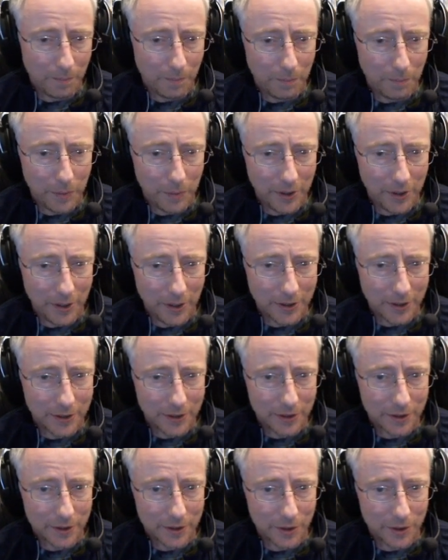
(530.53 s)

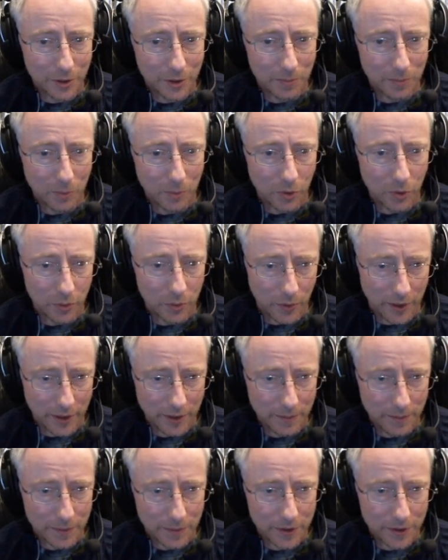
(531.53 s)
But no board
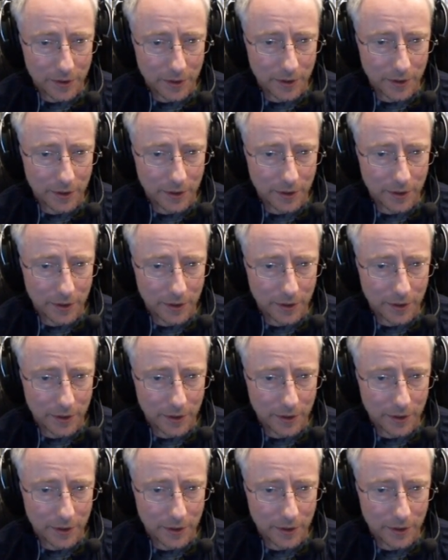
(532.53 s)
wipes.